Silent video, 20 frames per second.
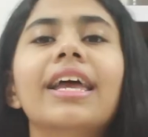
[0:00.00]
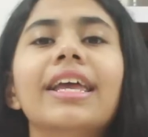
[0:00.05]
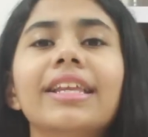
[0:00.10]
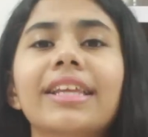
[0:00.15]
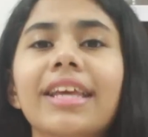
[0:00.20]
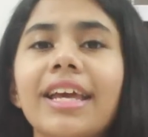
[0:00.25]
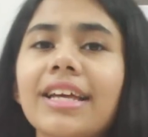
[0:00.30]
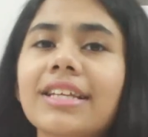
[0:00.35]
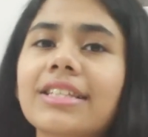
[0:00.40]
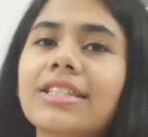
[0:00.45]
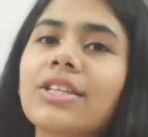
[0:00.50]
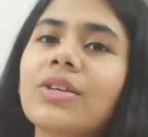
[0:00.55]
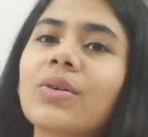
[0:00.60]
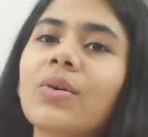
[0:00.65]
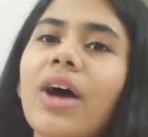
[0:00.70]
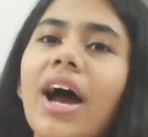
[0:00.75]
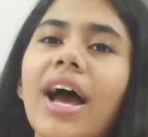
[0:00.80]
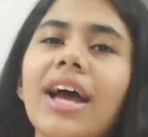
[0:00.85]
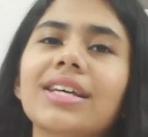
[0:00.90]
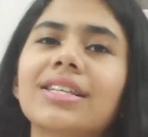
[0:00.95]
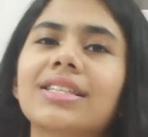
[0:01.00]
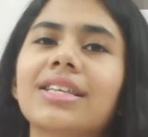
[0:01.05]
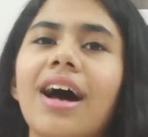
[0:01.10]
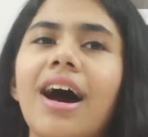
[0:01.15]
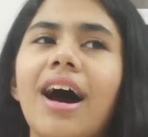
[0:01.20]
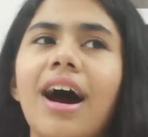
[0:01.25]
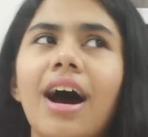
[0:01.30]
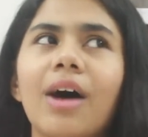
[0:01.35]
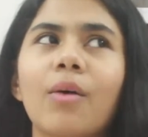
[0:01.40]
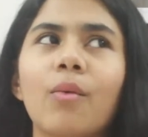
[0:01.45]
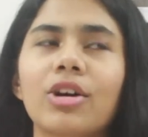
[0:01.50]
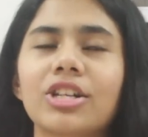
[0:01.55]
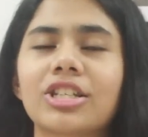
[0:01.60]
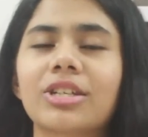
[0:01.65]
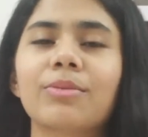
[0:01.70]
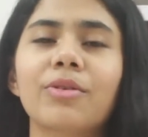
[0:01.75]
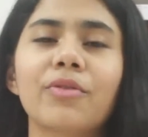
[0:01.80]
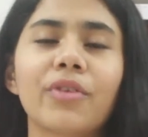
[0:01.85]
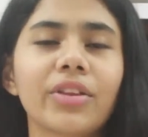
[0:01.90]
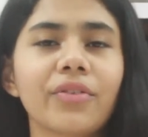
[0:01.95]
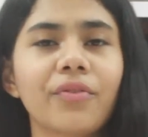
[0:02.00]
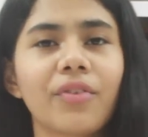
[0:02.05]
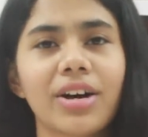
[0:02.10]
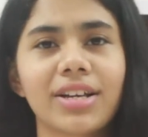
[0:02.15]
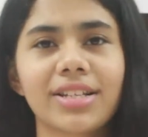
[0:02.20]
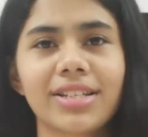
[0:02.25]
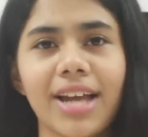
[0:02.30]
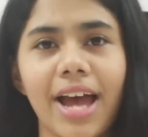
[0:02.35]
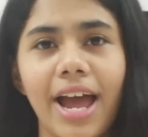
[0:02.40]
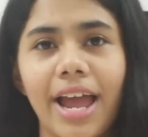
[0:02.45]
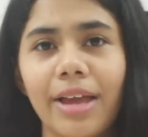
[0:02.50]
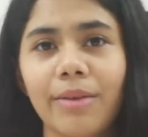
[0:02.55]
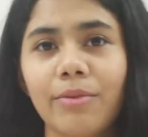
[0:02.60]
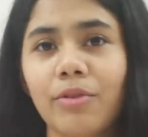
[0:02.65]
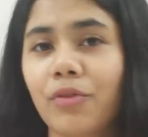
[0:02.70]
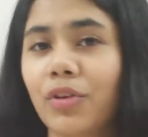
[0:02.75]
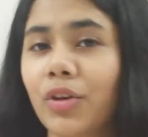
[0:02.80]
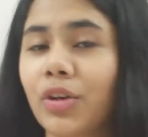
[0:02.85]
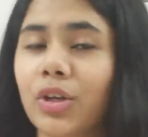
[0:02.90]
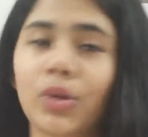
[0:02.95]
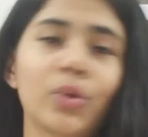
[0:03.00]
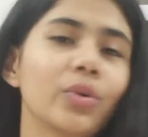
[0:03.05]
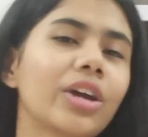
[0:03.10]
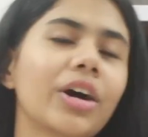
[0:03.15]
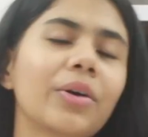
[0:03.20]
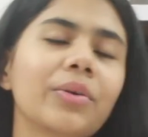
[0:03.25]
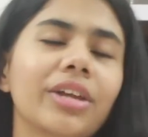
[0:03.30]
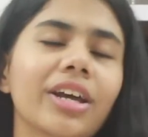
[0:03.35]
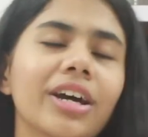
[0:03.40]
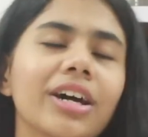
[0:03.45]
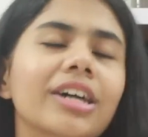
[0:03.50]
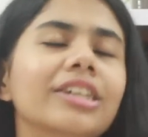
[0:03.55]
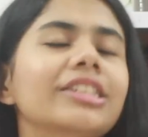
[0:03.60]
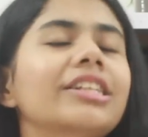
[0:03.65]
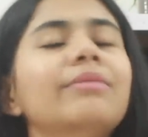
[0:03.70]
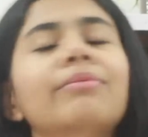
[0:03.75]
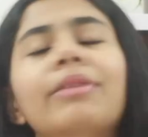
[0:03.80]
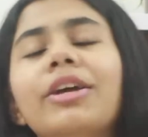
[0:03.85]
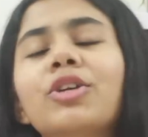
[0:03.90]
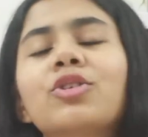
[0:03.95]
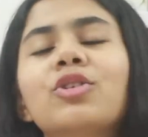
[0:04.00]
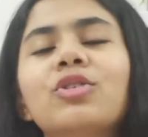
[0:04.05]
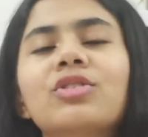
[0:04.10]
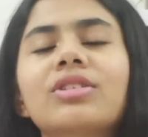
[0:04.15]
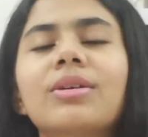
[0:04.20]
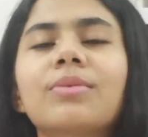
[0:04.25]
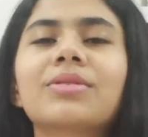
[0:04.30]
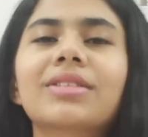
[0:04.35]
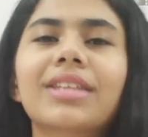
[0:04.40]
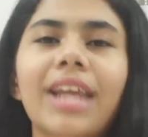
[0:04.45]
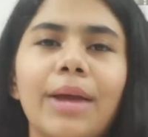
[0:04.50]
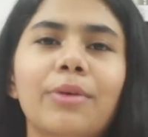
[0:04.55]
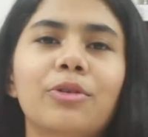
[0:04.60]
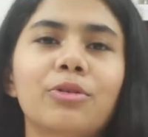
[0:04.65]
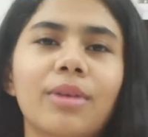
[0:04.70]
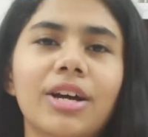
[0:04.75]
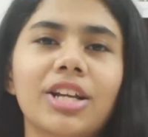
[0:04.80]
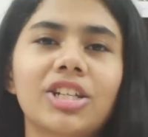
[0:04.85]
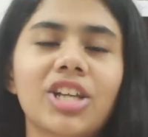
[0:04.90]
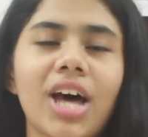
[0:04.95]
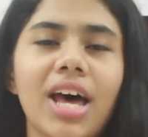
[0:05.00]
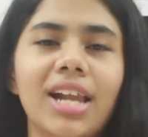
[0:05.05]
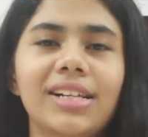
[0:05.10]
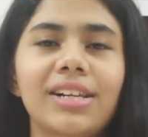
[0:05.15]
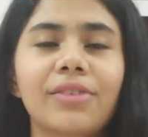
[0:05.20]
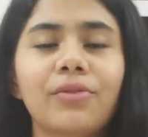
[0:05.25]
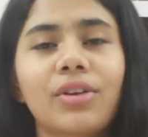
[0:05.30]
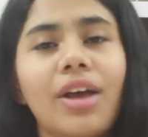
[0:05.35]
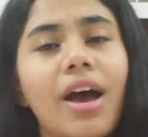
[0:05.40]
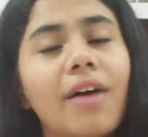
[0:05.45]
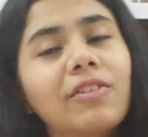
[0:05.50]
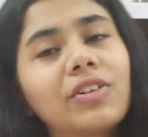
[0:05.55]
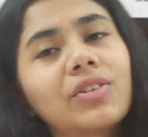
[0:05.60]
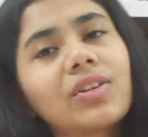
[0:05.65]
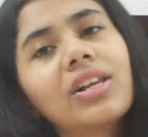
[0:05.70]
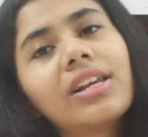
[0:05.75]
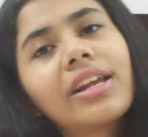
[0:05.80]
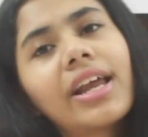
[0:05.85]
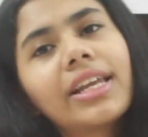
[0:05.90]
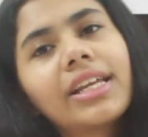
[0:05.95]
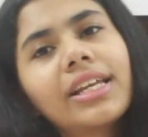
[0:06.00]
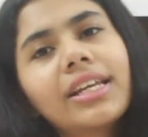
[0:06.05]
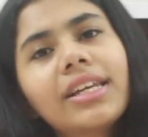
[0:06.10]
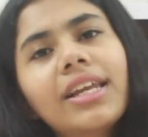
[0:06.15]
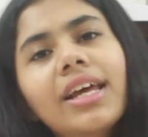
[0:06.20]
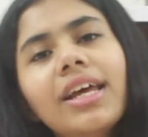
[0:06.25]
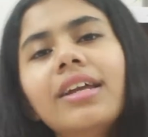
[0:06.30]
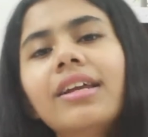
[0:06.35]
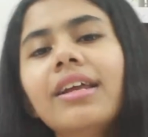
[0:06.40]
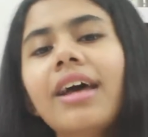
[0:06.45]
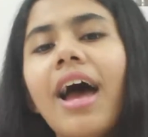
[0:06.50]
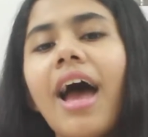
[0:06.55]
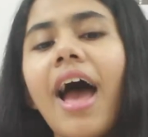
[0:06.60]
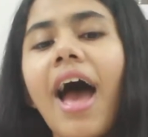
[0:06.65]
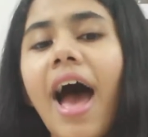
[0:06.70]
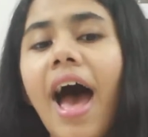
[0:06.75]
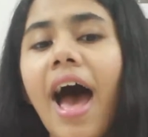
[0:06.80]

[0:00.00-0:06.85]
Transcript: In case you guys are watching me for the first time, if you're new around here, then make sure to subscribe to my channel if you haven't already did.